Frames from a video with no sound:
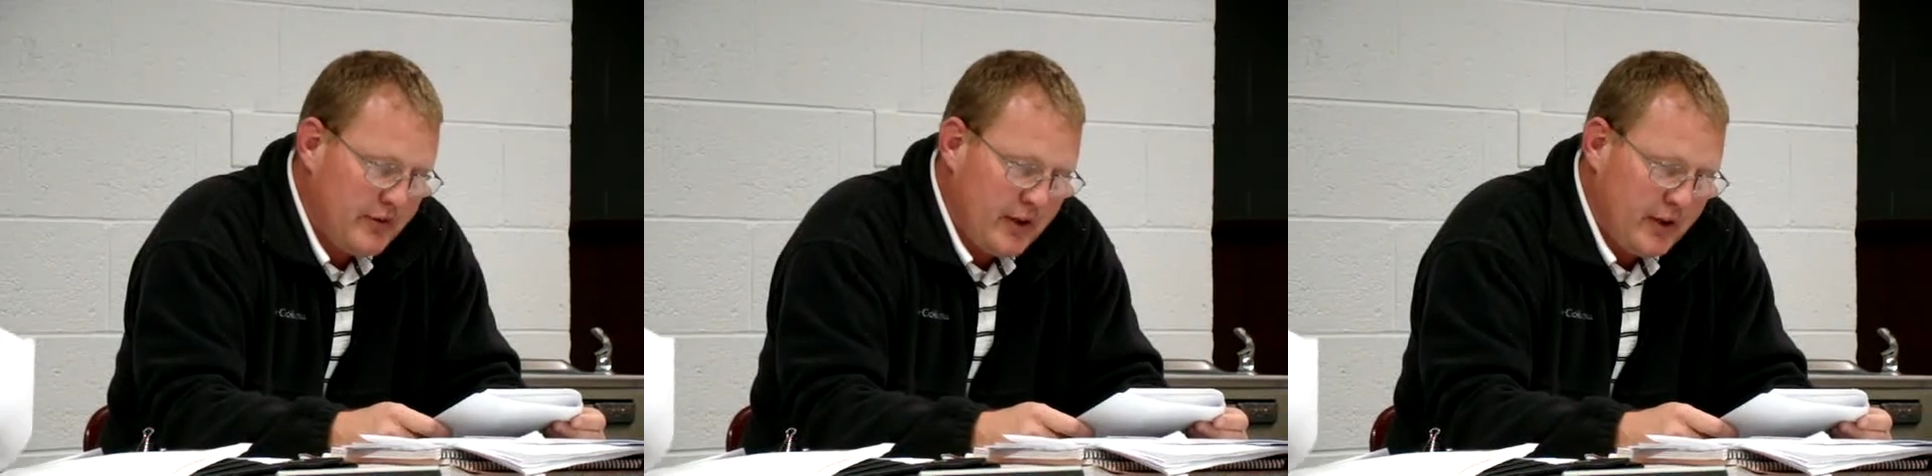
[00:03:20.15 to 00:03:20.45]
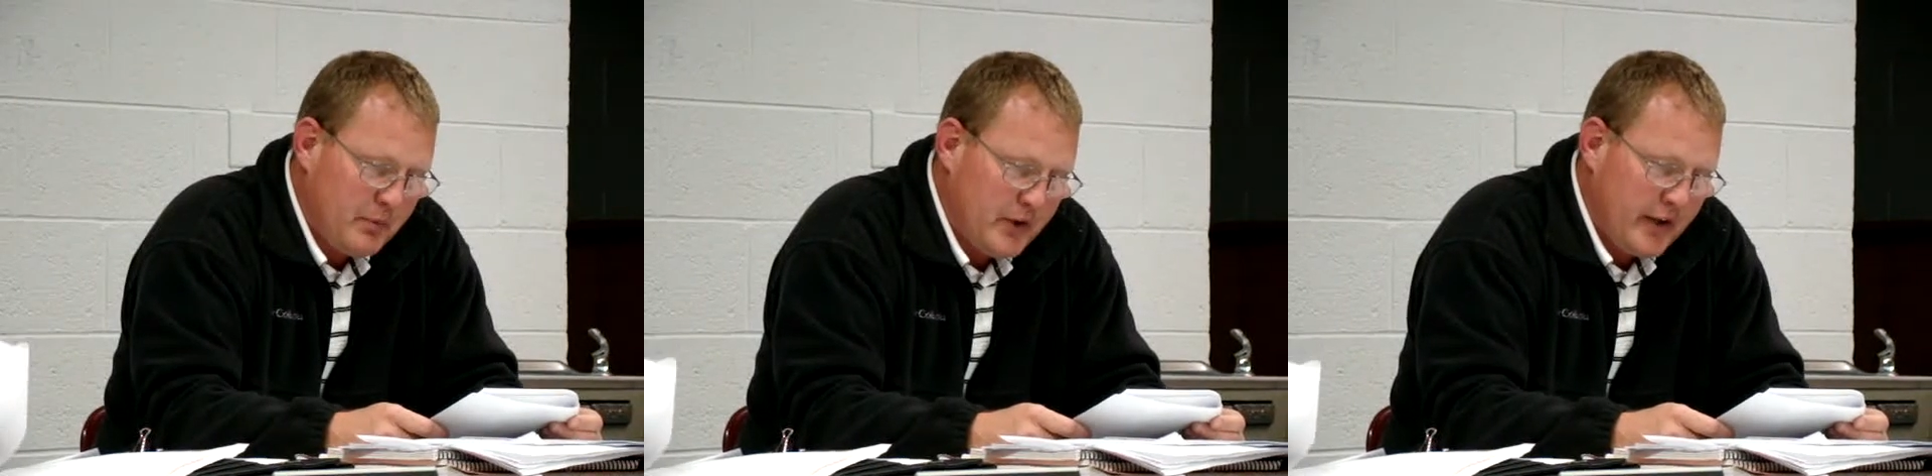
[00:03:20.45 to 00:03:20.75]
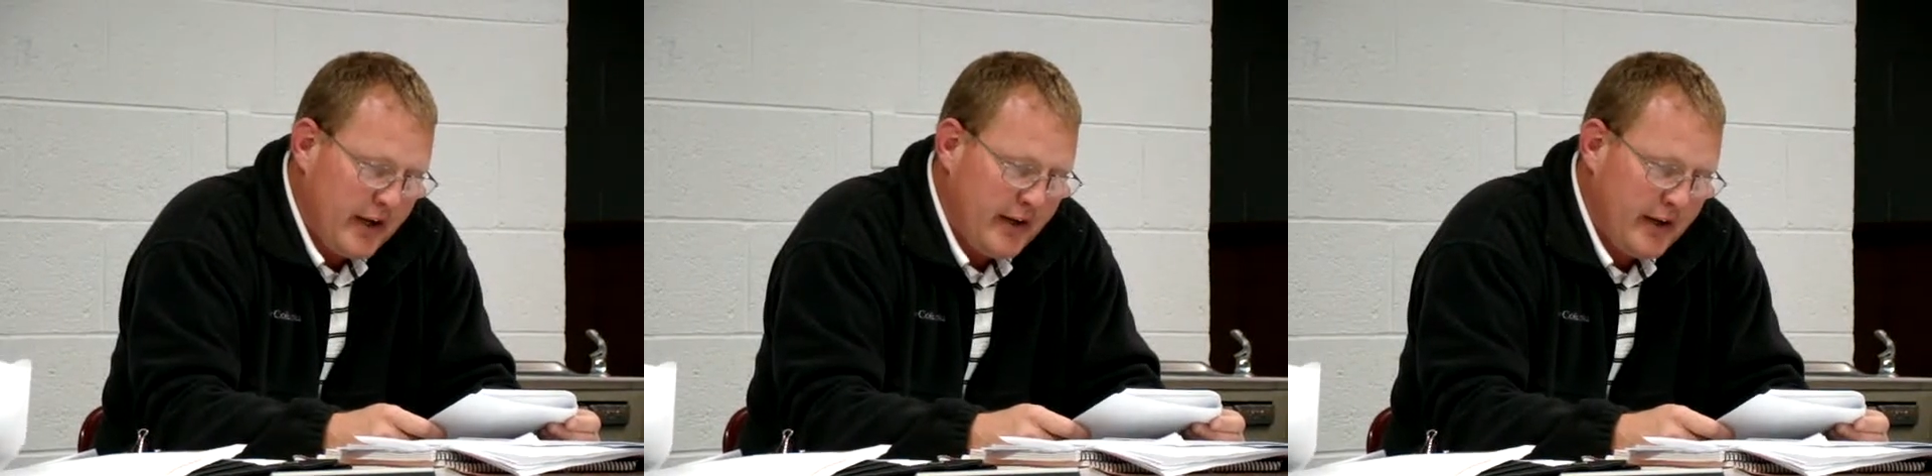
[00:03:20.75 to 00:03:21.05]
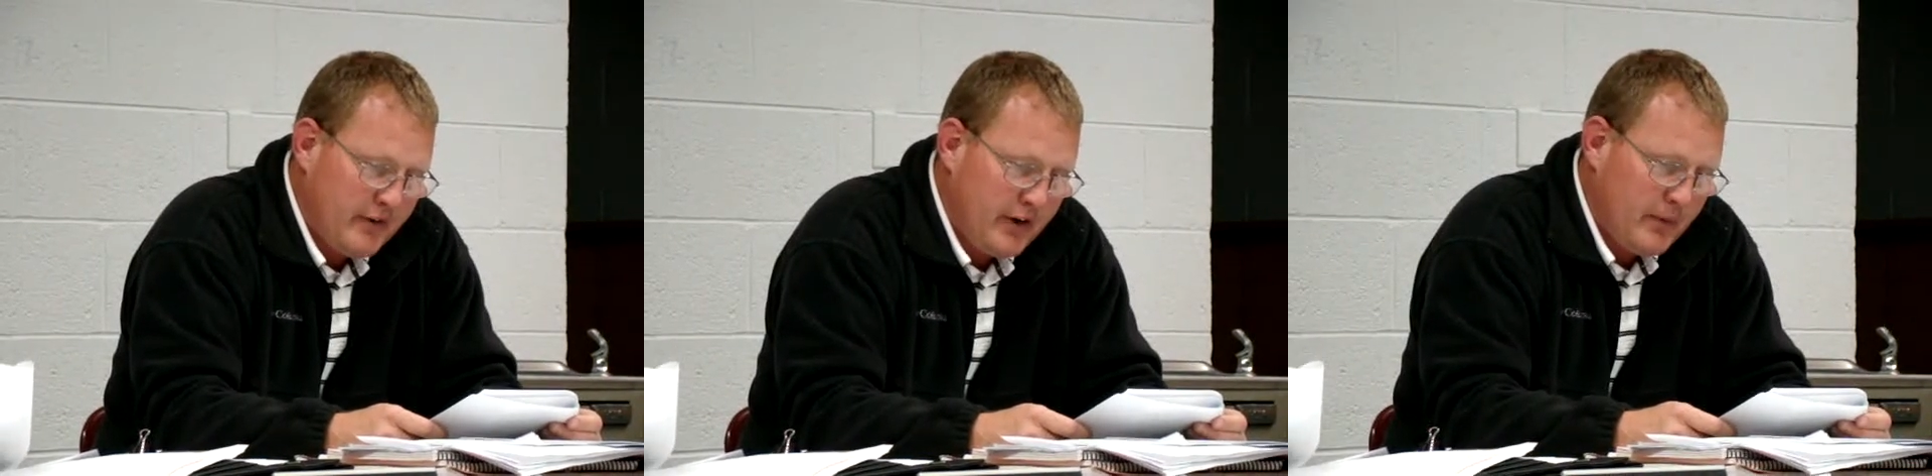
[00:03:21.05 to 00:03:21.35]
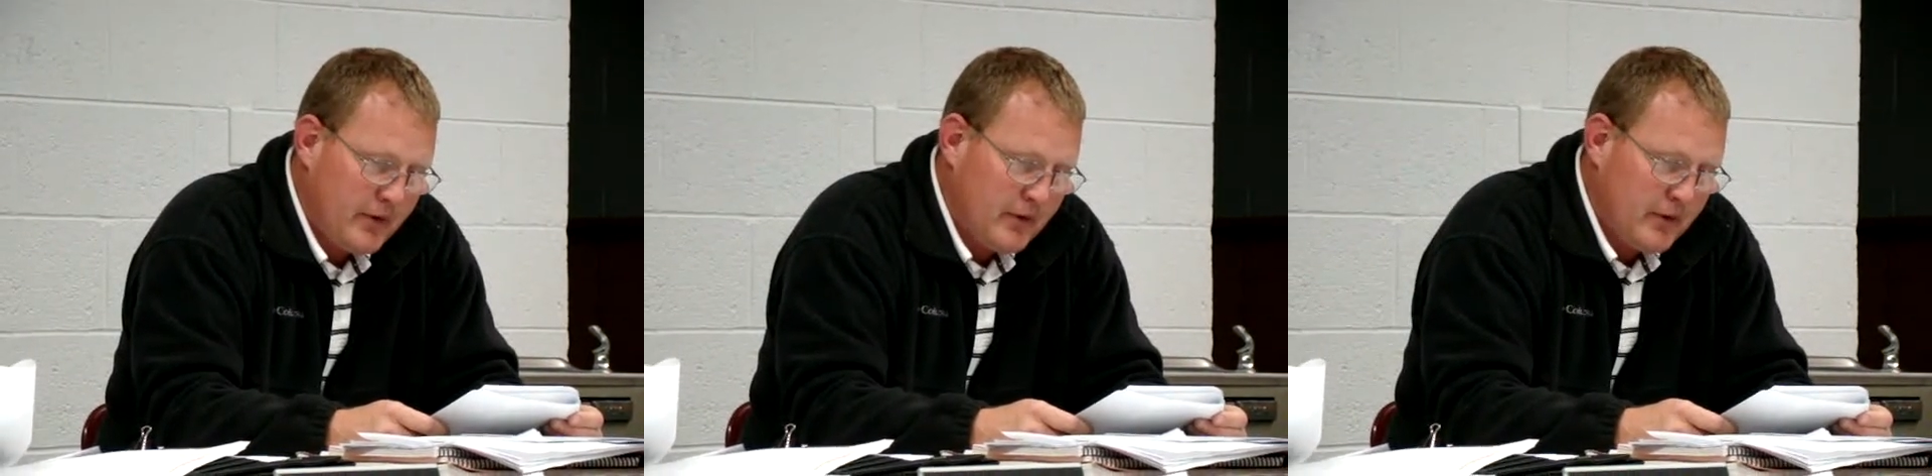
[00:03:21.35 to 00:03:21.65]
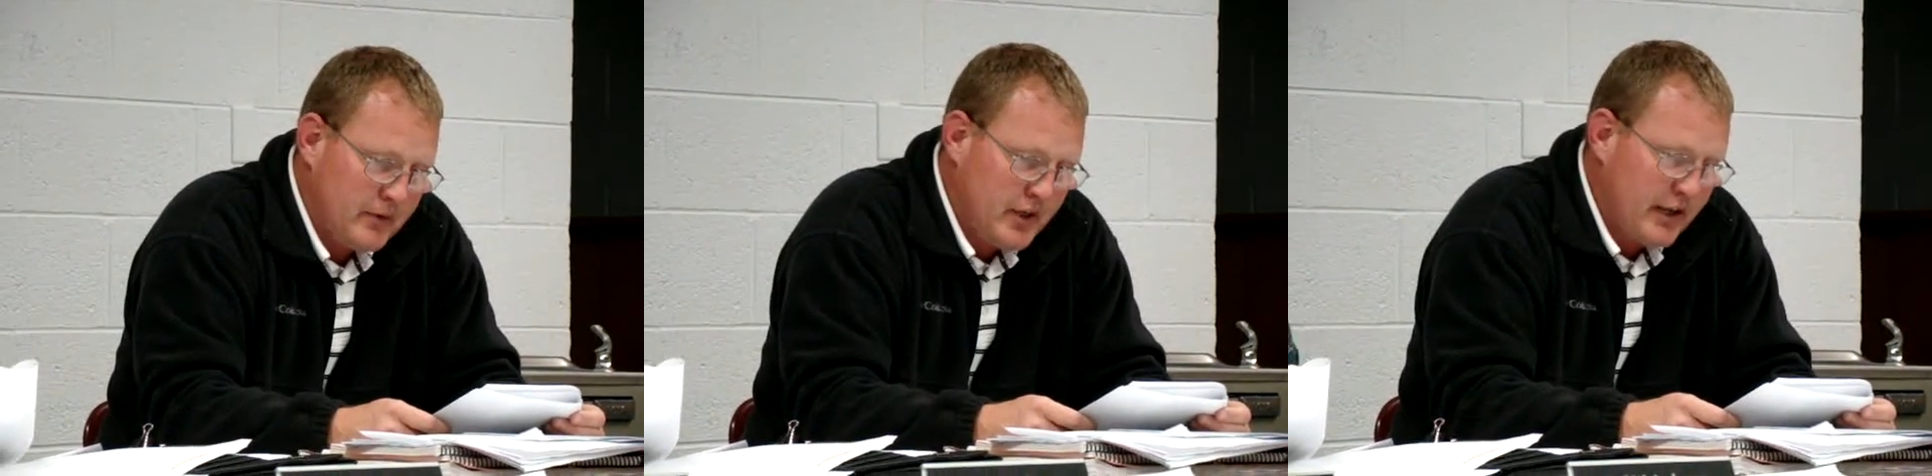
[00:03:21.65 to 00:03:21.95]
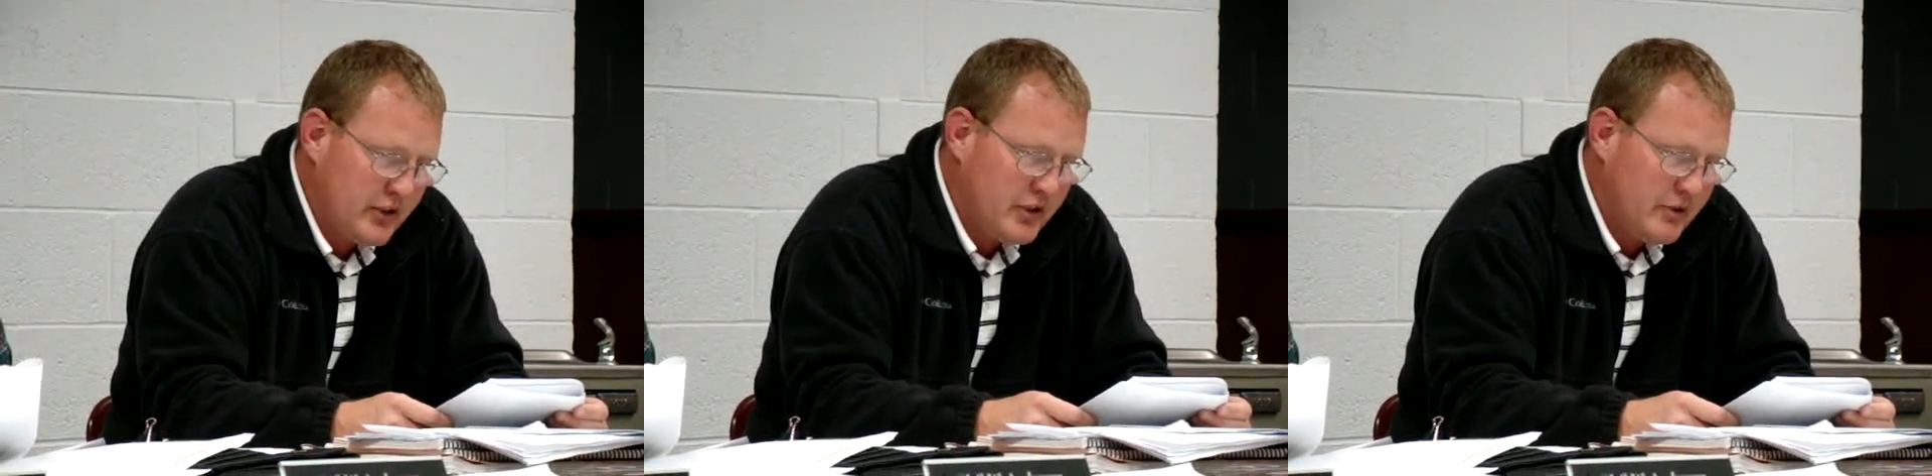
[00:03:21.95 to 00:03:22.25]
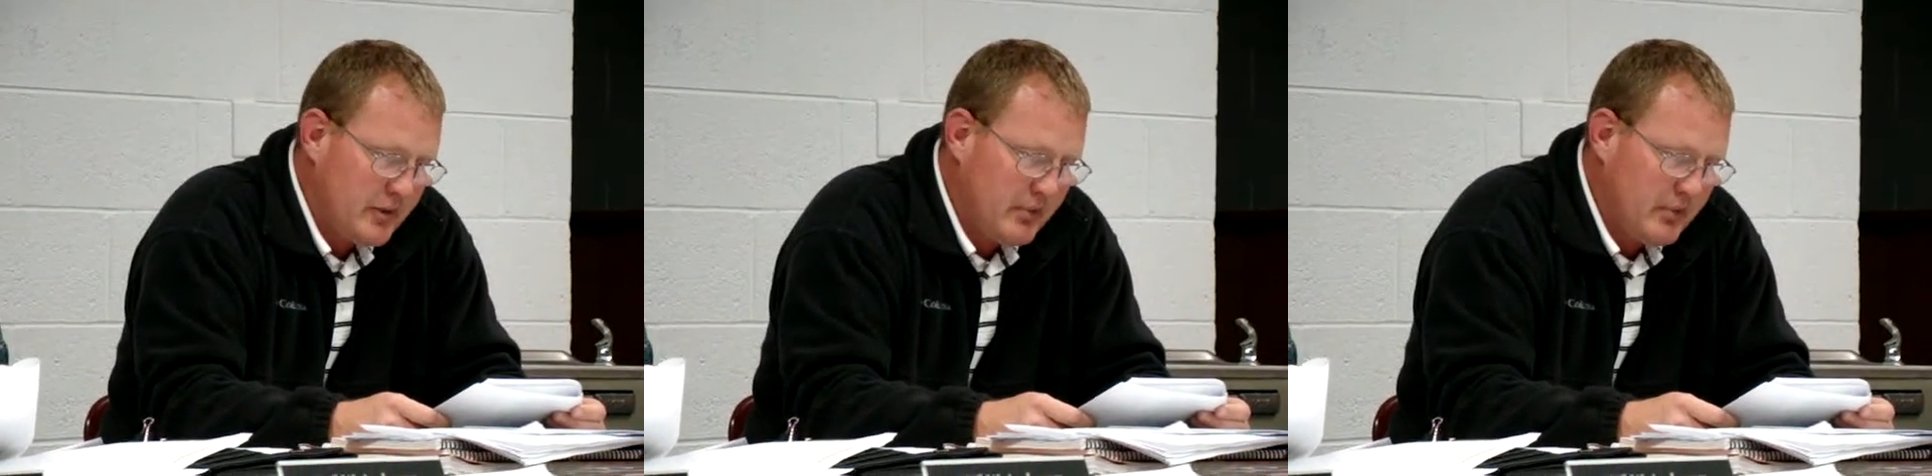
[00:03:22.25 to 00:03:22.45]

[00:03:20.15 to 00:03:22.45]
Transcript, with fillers: developer to identify what road signs should be